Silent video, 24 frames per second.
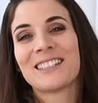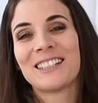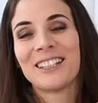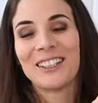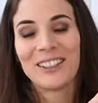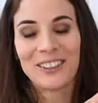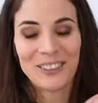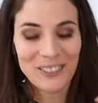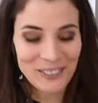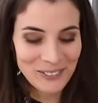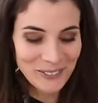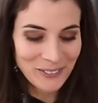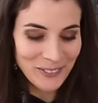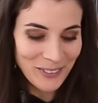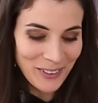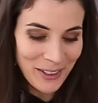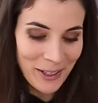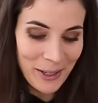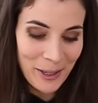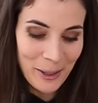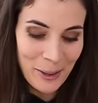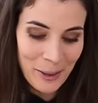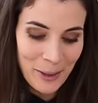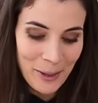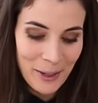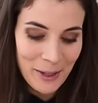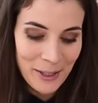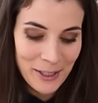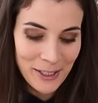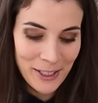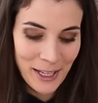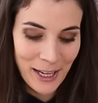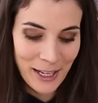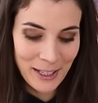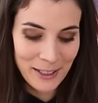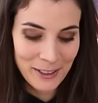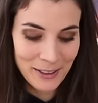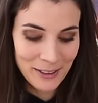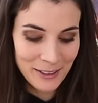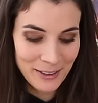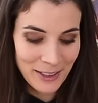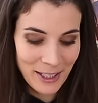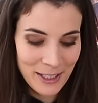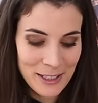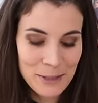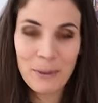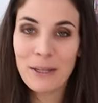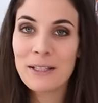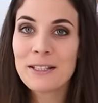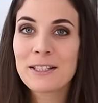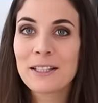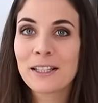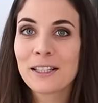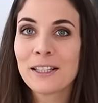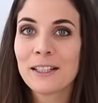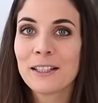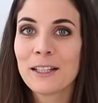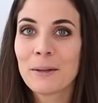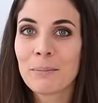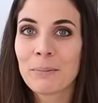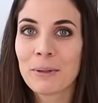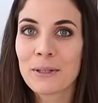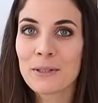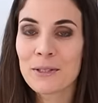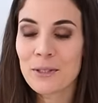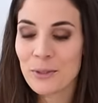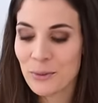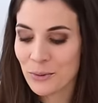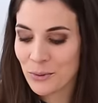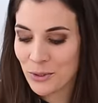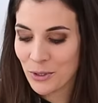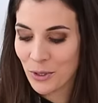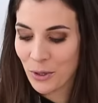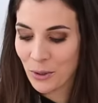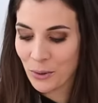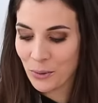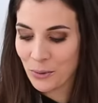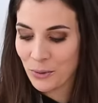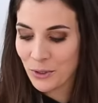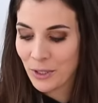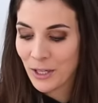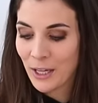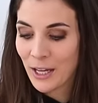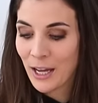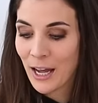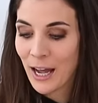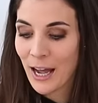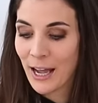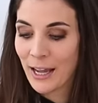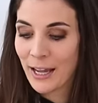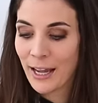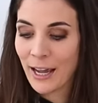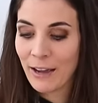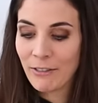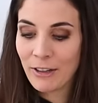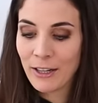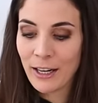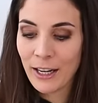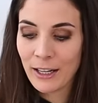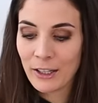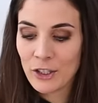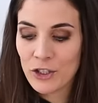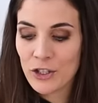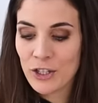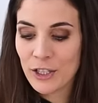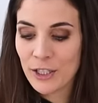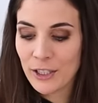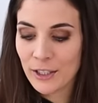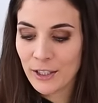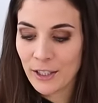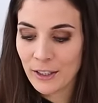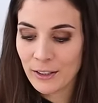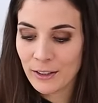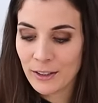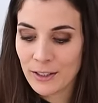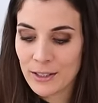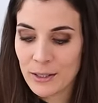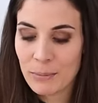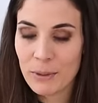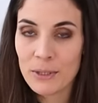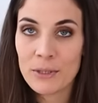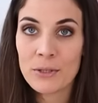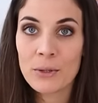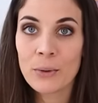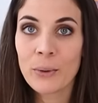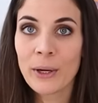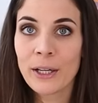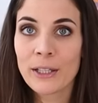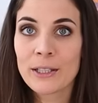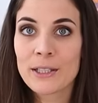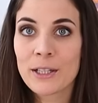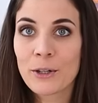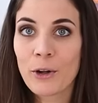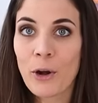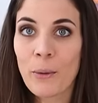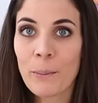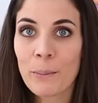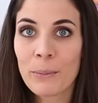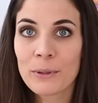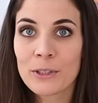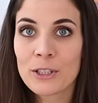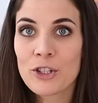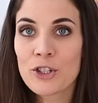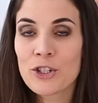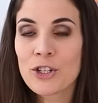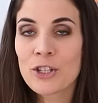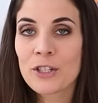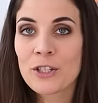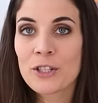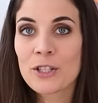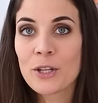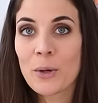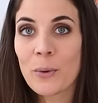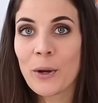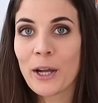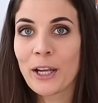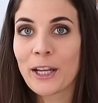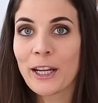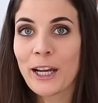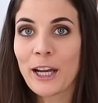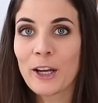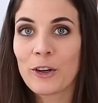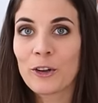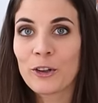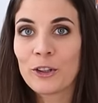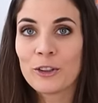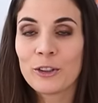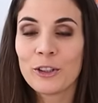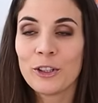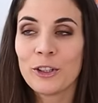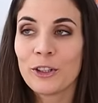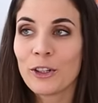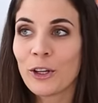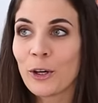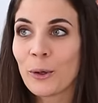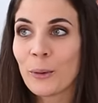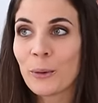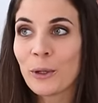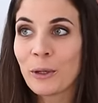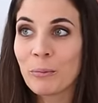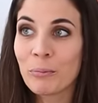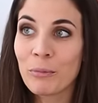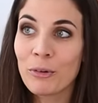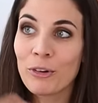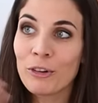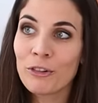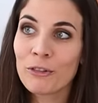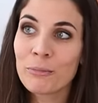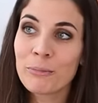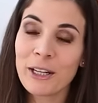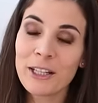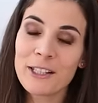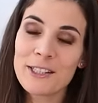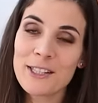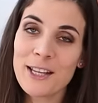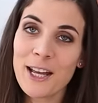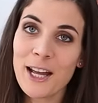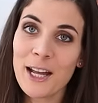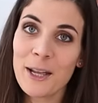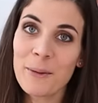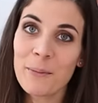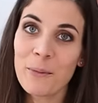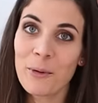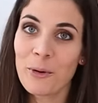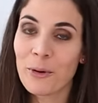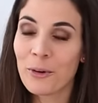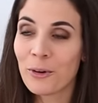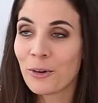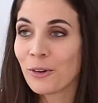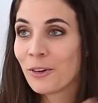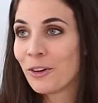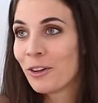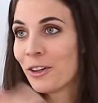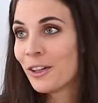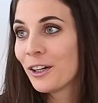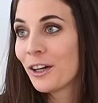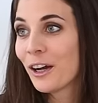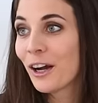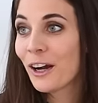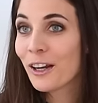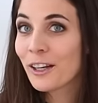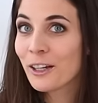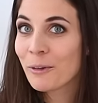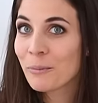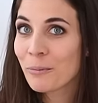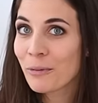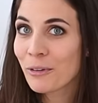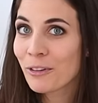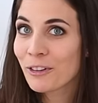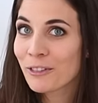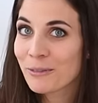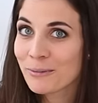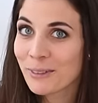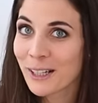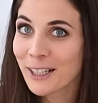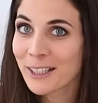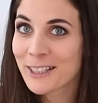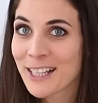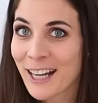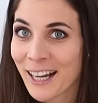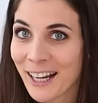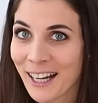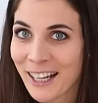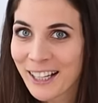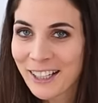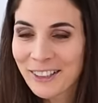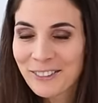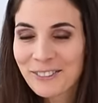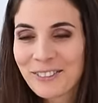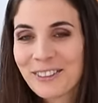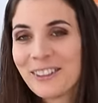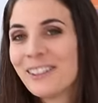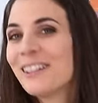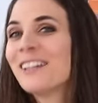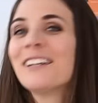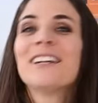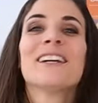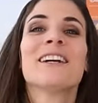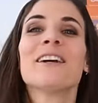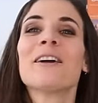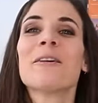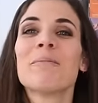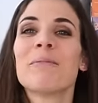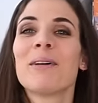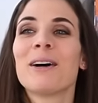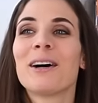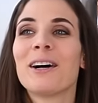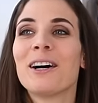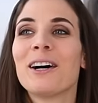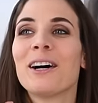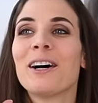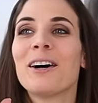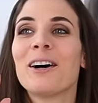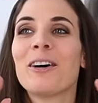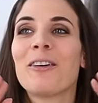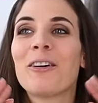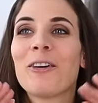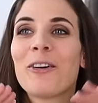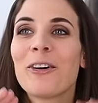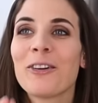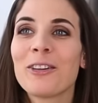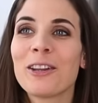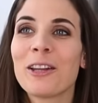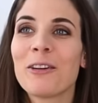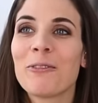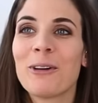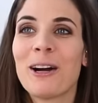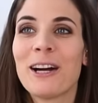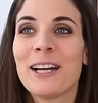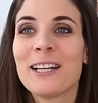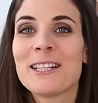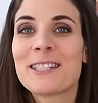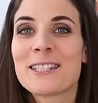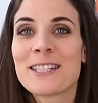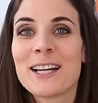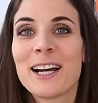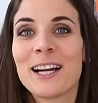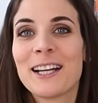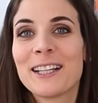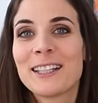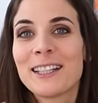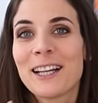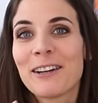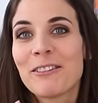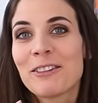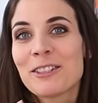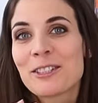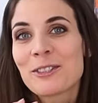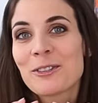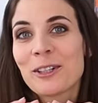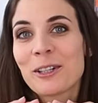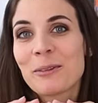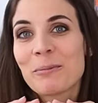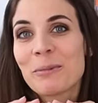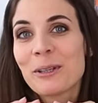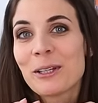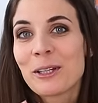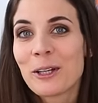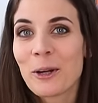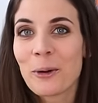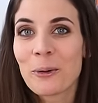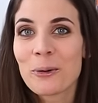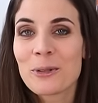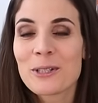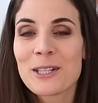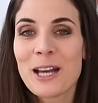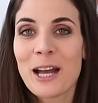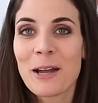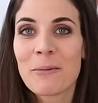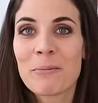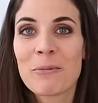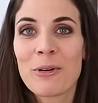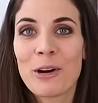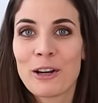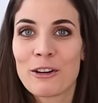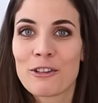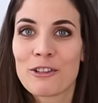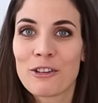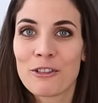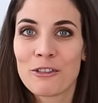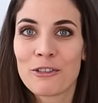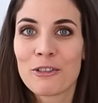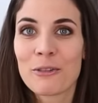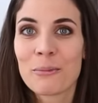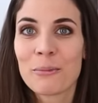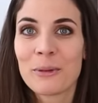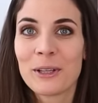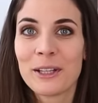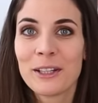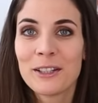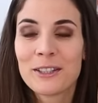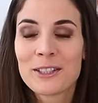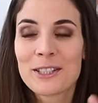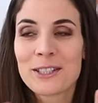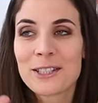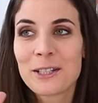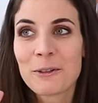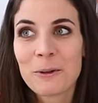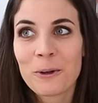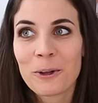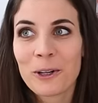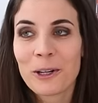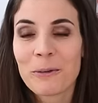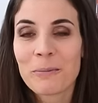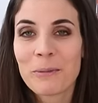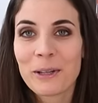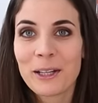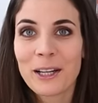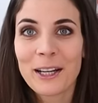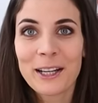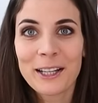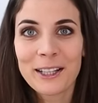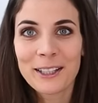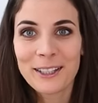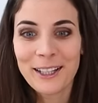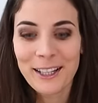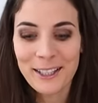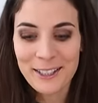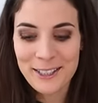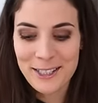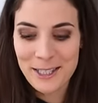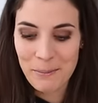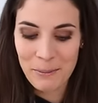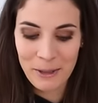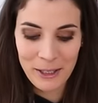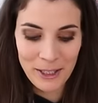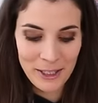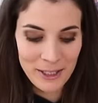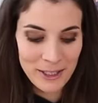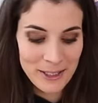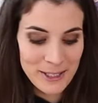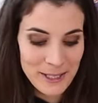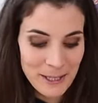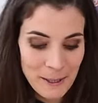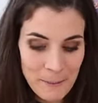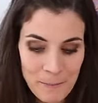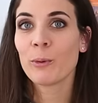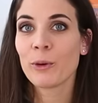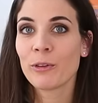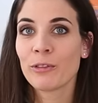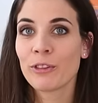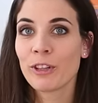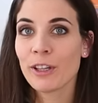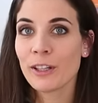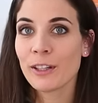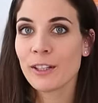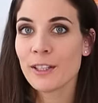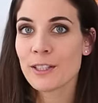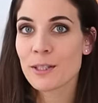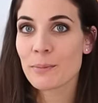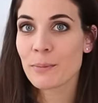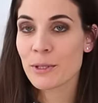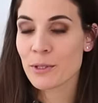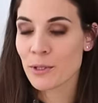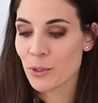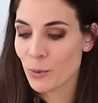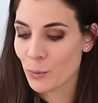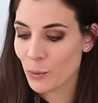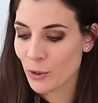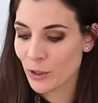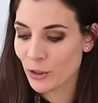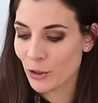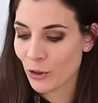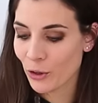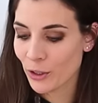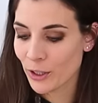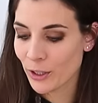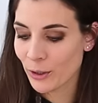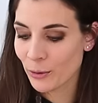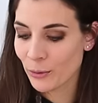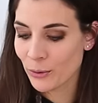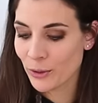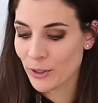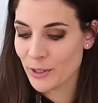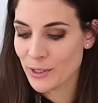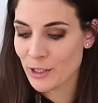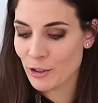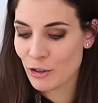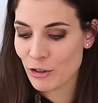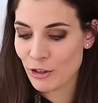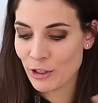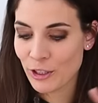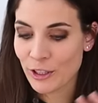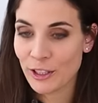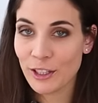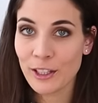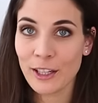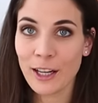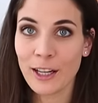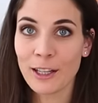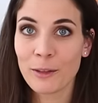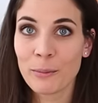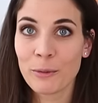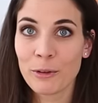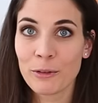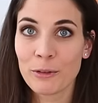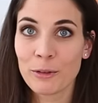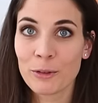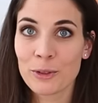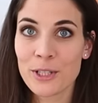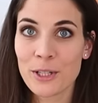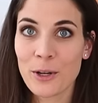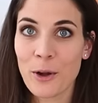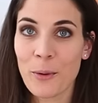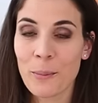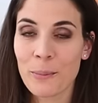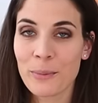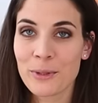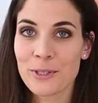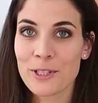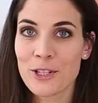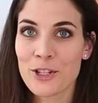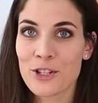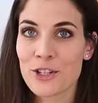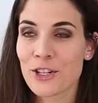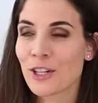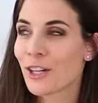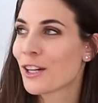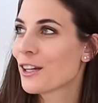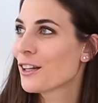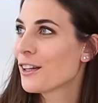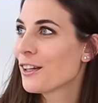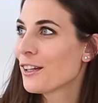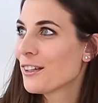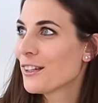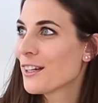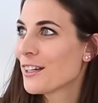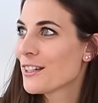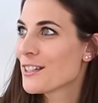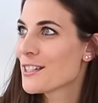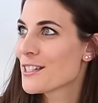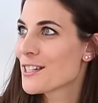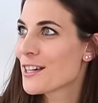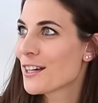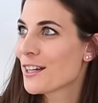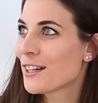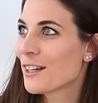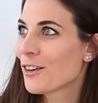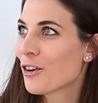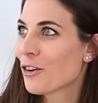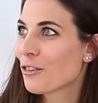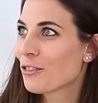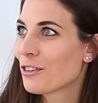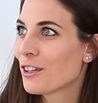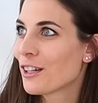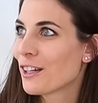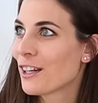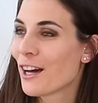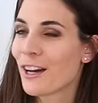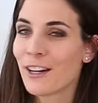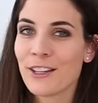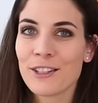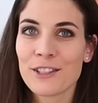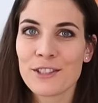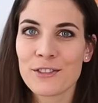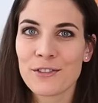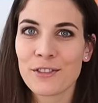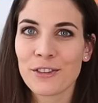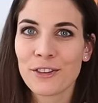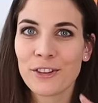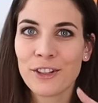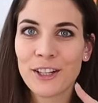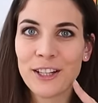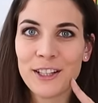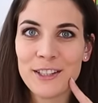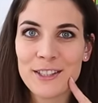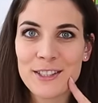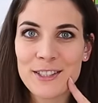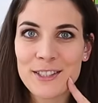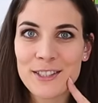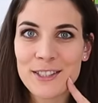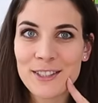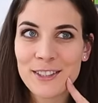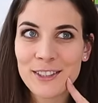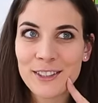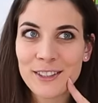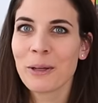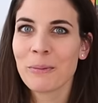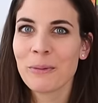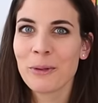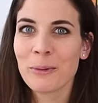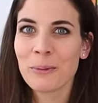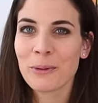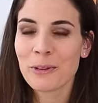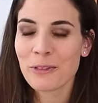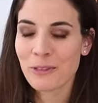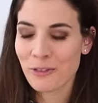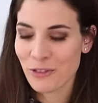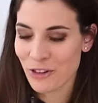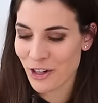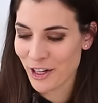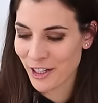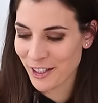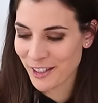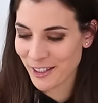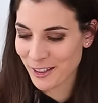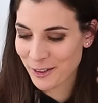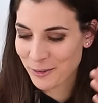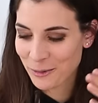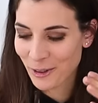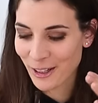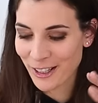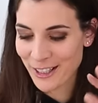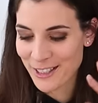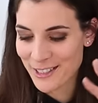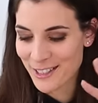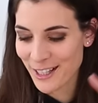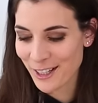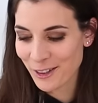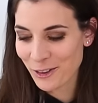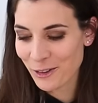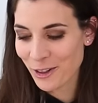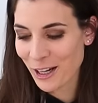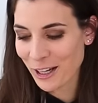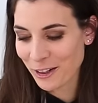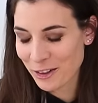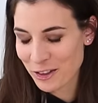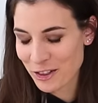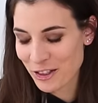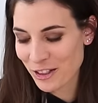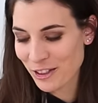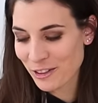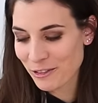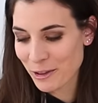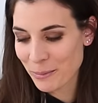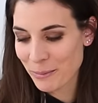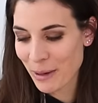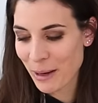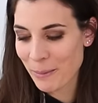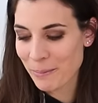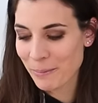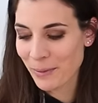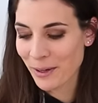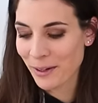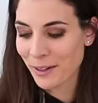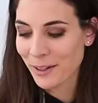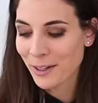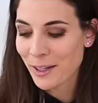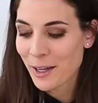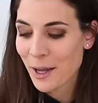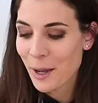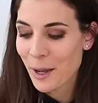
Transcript: So yeah, that's basically the puzzle. So I haven't actually done this puzzle at the competition so I cannot, you know, improve my time or unimprove my time but on the bright side, there is gonna be no time pressure for me. It's still gonna be like 90 minutes. We've done this puzzle with Donna Louise literally the night before the competition. I think they turned off the lights for us. Maybe we've tried it twice, I don't actually remember.